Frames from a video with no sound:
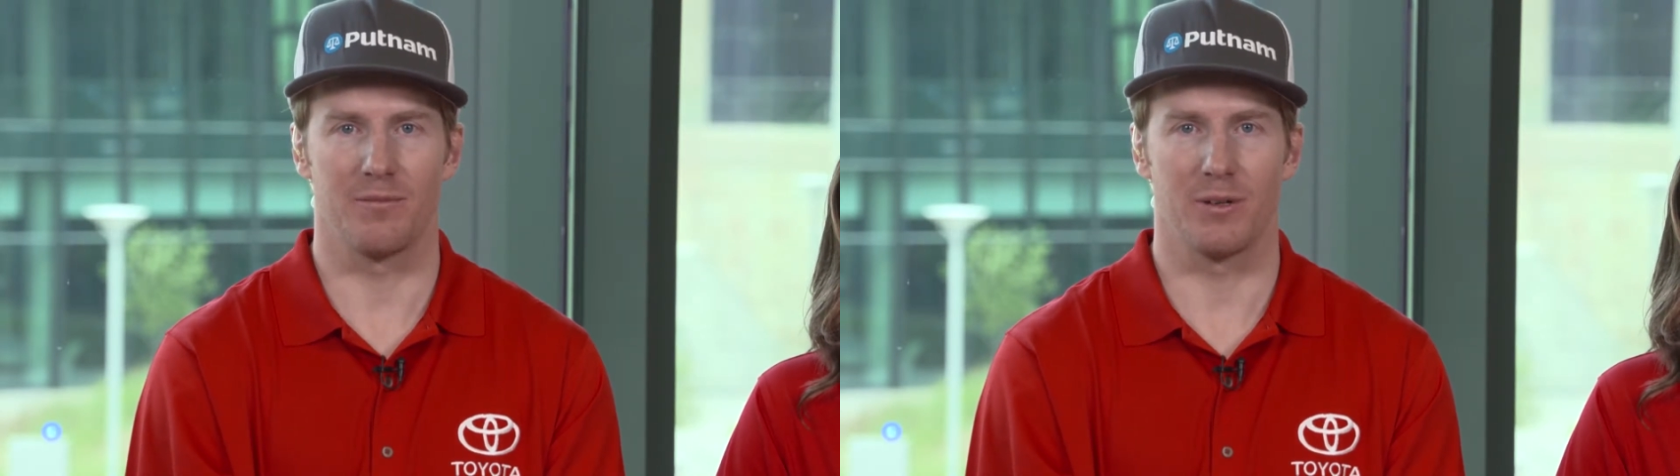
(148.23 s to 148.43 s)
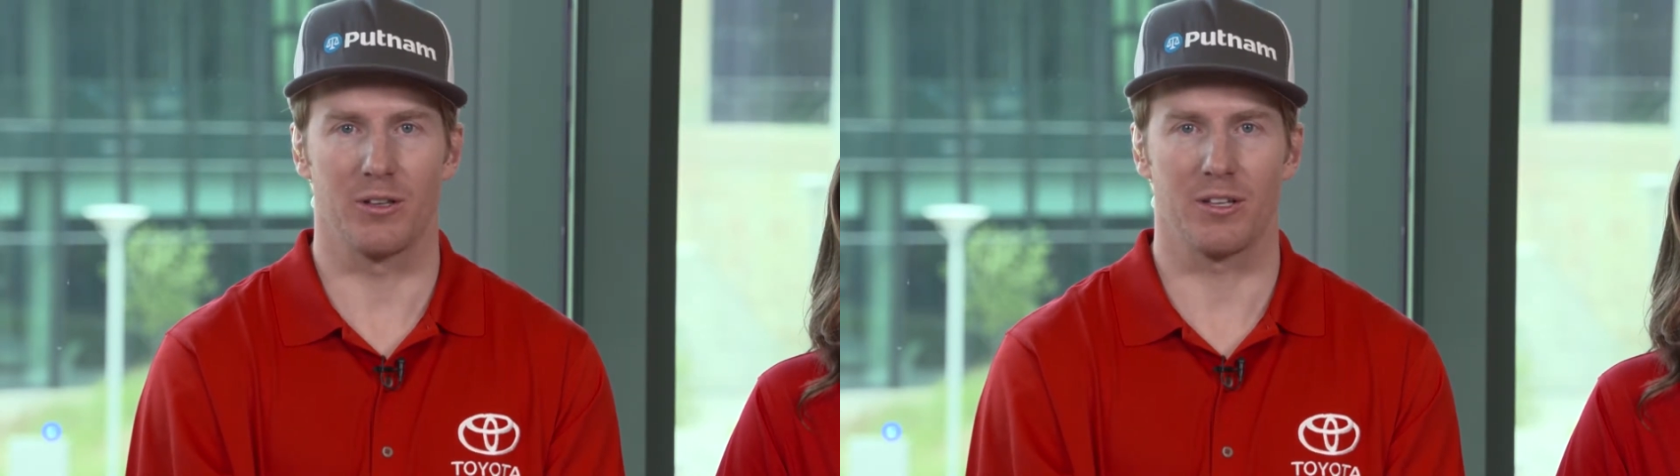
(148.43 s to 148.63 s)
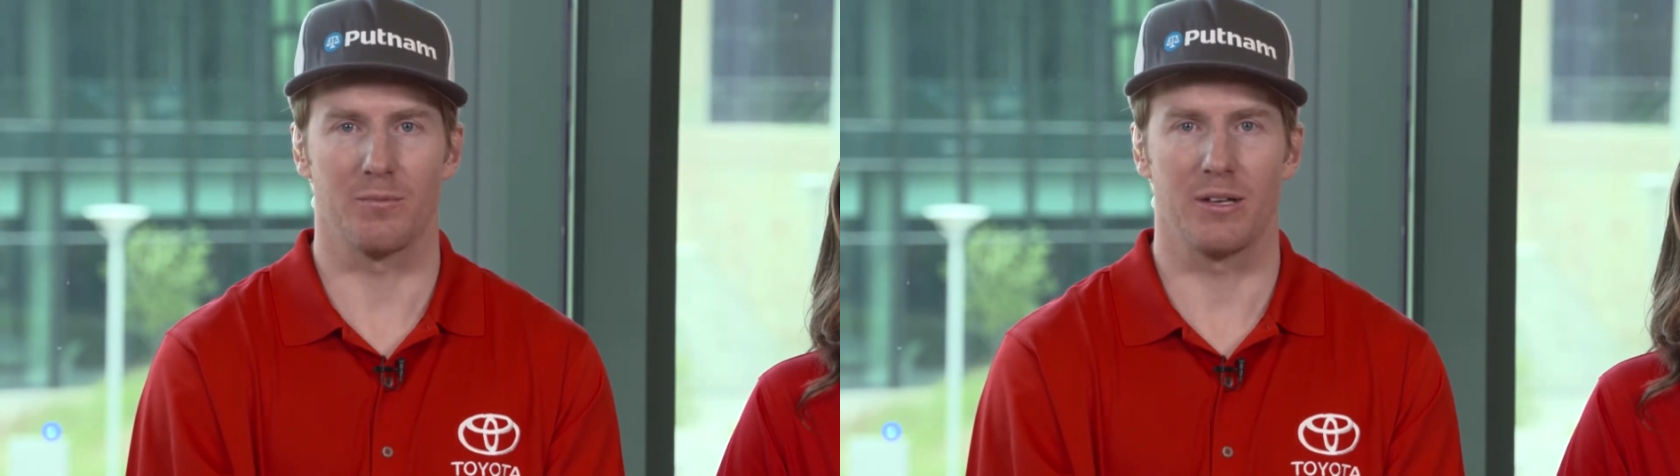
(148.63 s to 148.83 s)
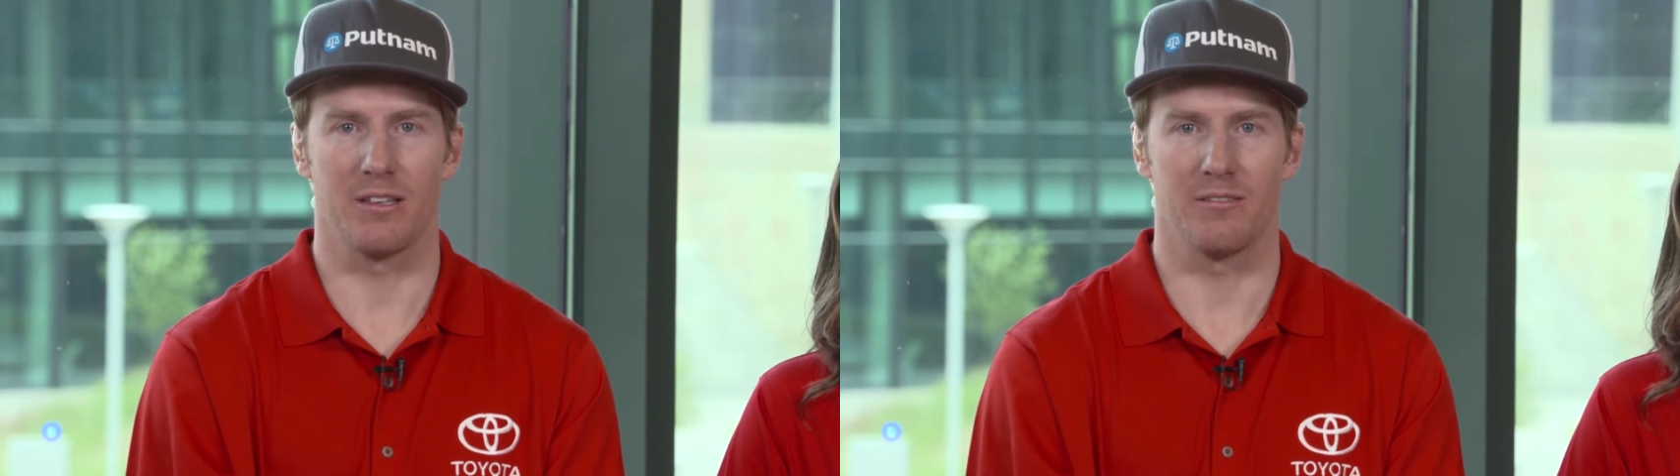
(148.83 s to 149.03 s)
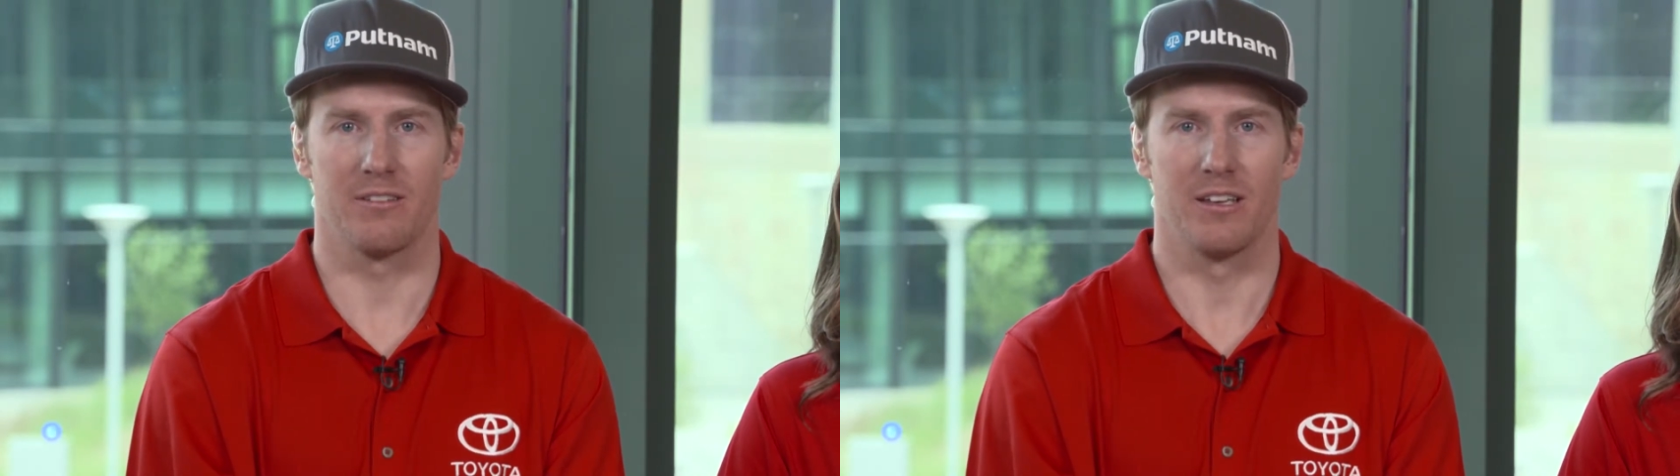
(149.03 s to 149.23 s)
be able to compete
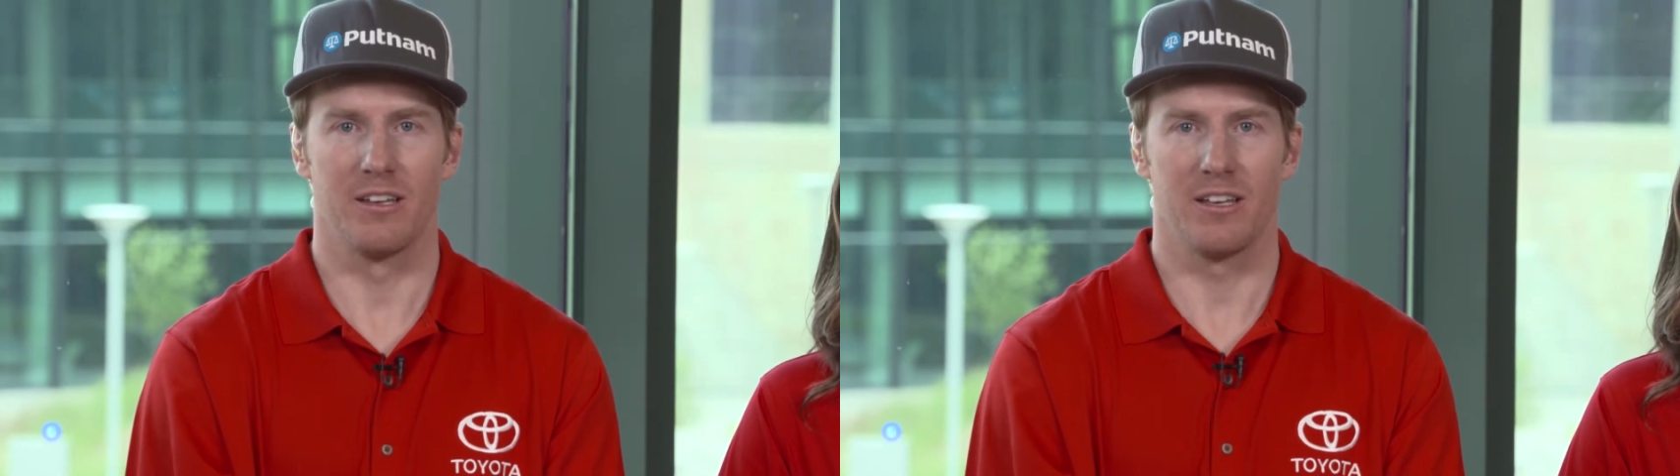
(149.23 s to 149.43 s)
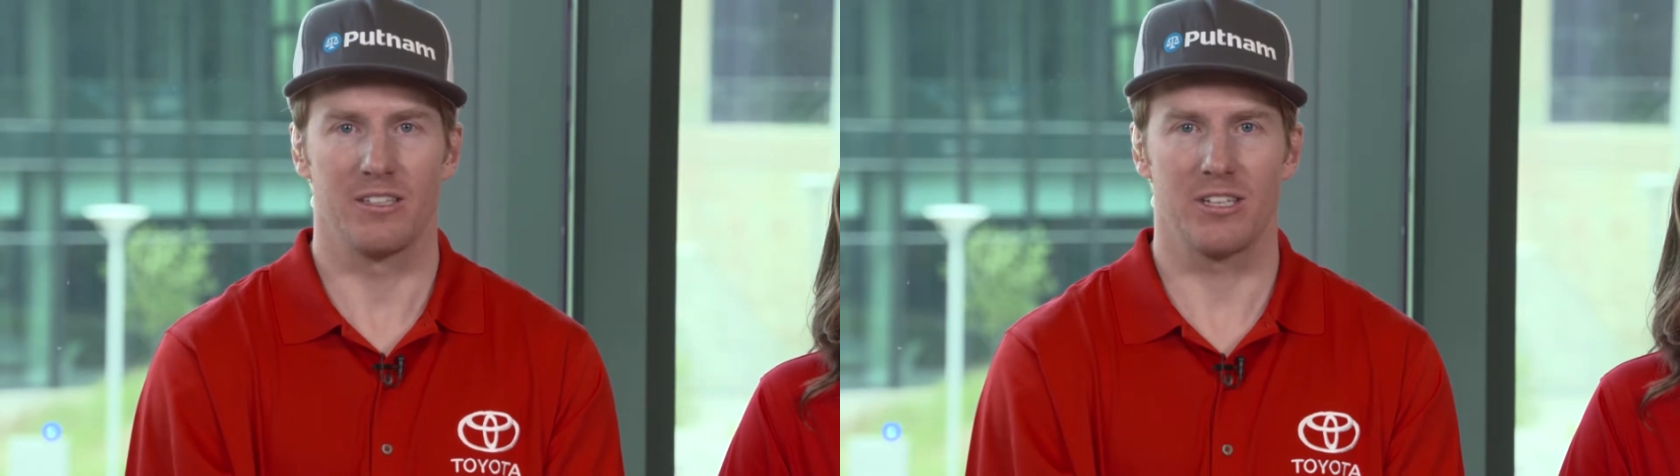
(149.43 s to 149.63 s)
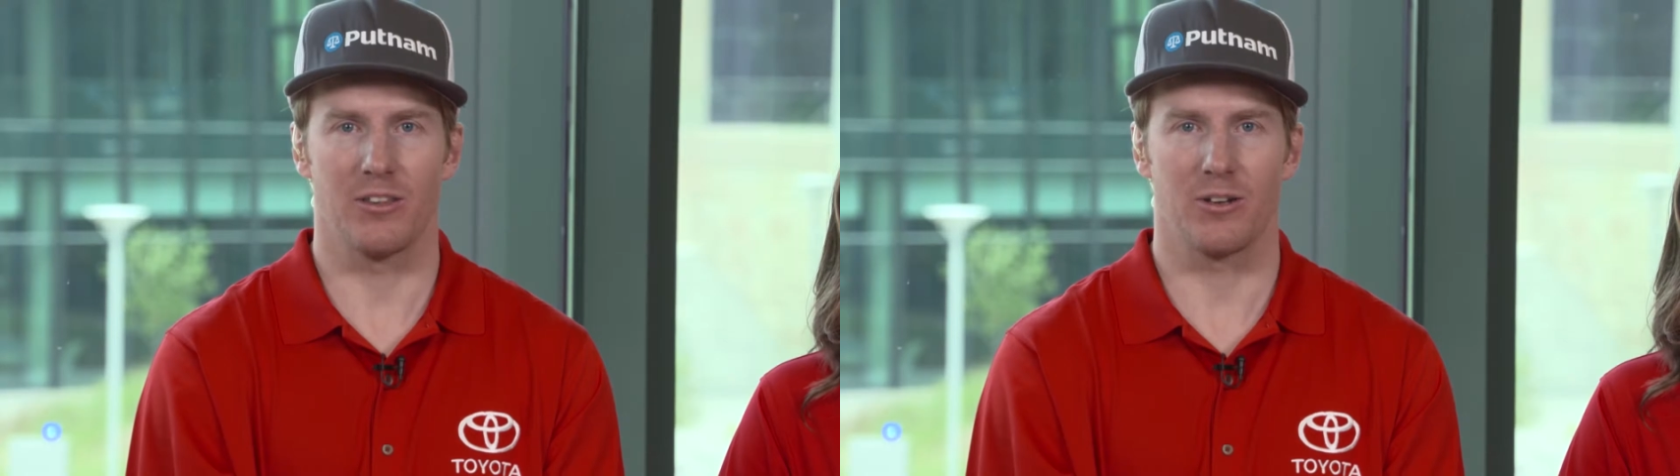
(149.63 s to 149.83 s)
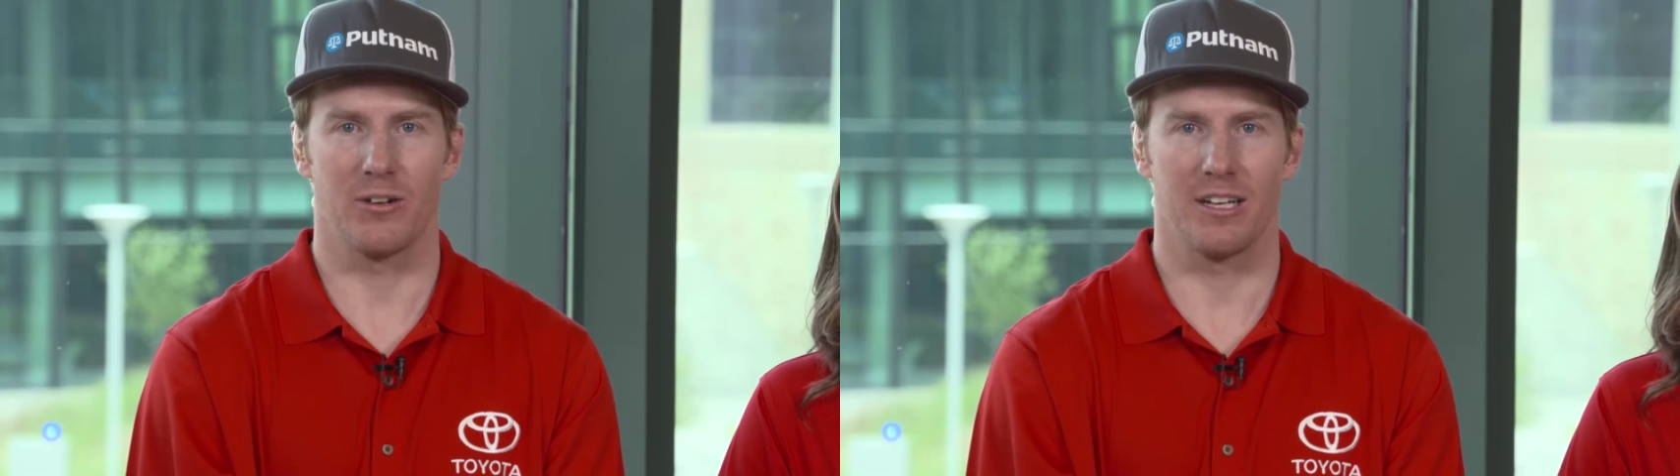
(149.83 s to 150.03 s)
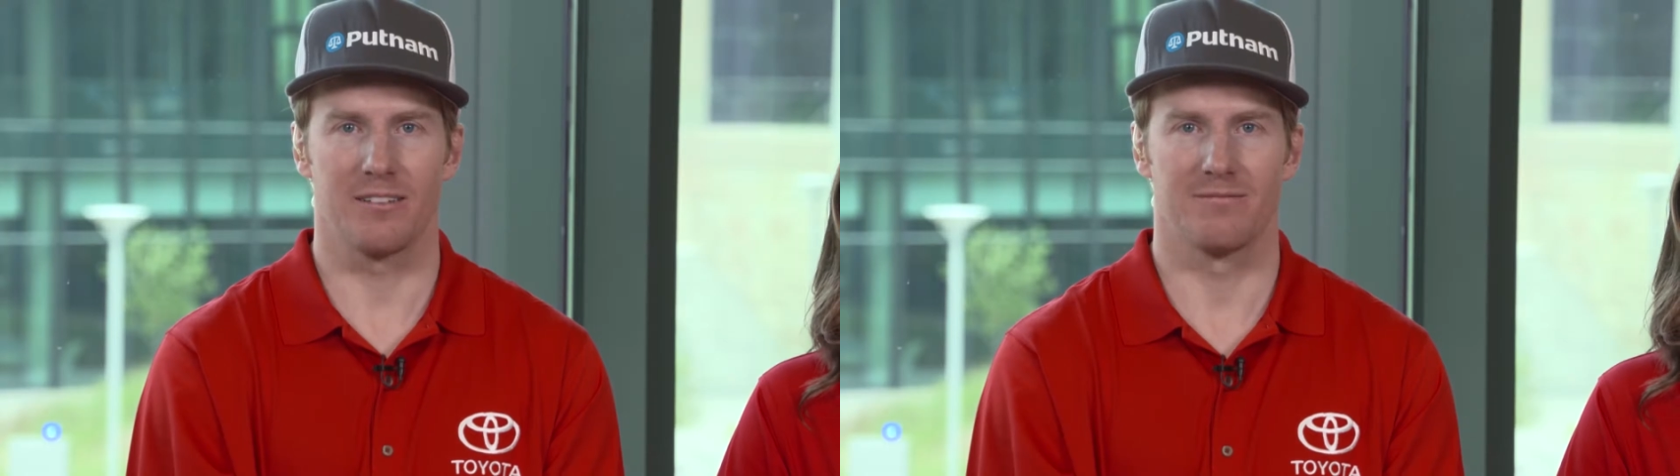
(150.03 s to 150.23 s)
in, in South
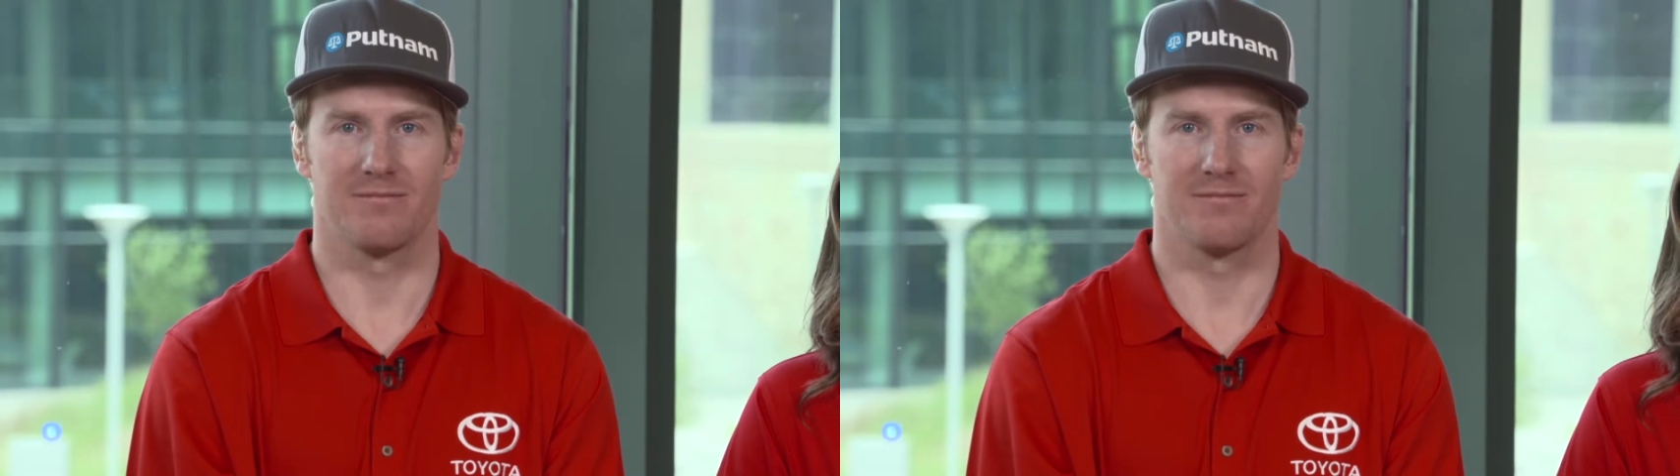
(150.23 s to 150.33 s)
Korea.